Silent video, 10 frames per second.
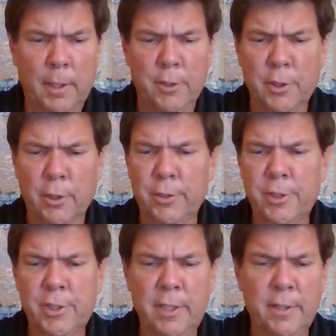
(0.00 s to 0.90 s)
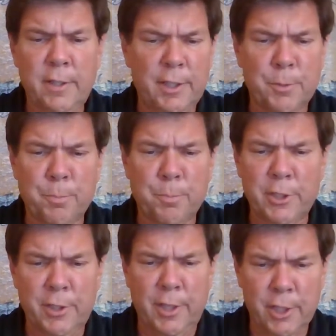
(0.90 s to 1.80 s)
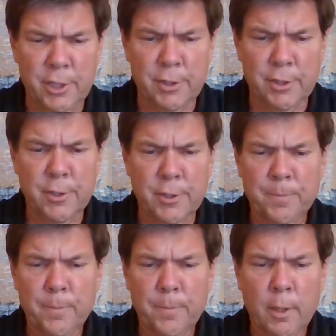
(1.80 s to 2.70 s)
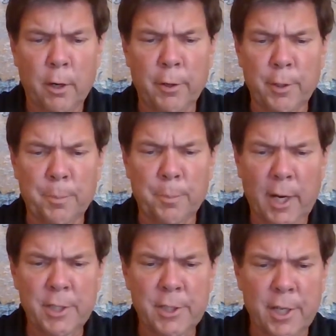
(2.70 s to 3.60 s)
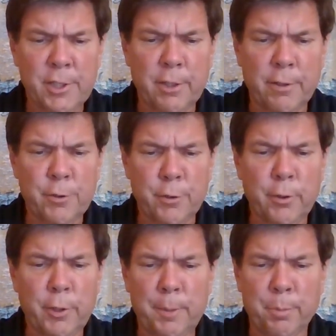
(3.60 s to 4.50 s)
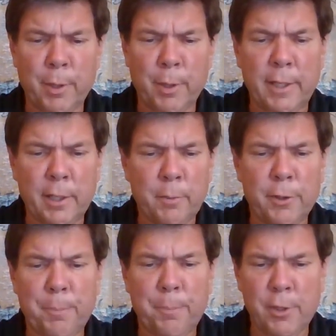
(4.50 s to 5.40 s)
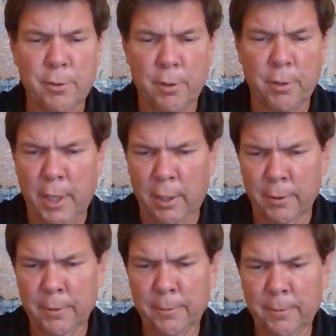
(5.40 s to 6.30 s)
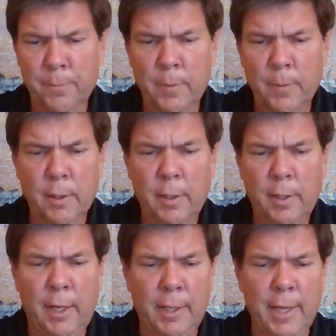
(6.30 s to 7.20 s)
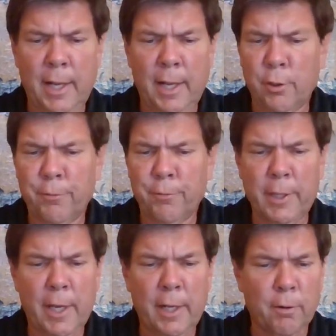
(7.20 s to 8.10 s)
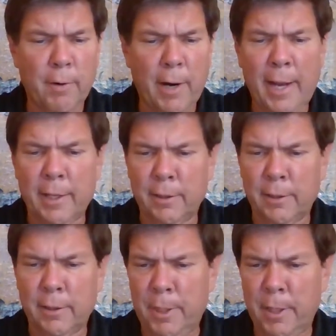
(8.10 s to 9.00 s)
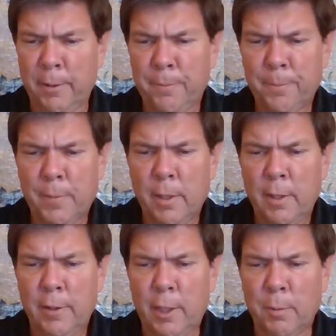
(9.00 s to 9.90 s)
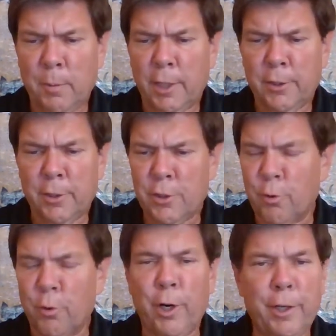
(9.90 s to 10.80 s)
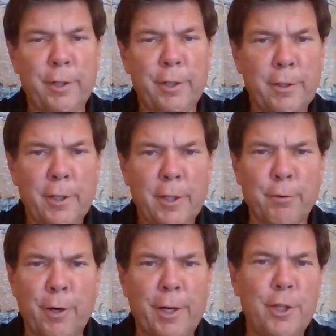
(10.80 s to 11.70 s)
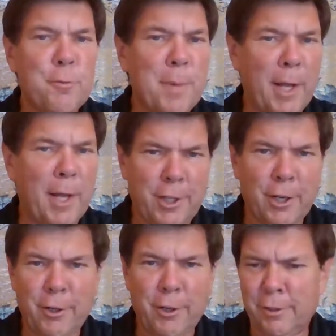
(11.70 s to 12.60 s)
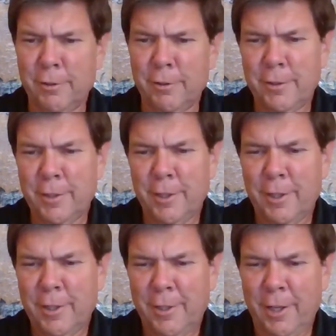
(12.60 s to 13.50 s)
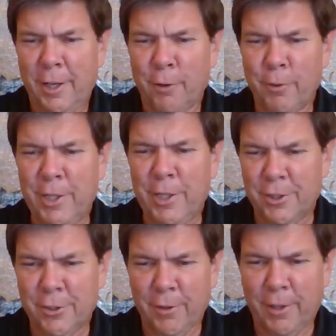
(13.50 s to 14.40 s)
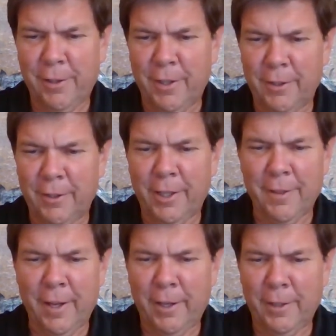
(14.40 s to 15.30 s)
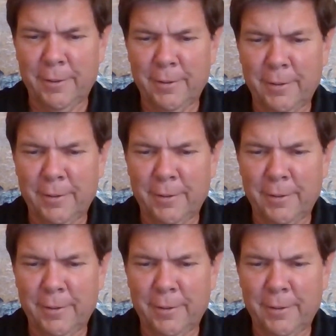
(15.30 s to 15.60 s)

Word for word: And so you see these BRICS nations are in the process of truly breaking with the petrodollar. And again, don't forget Iraq and Libya, they were not destroyed for any humanitarian uh, reasons or anything like that.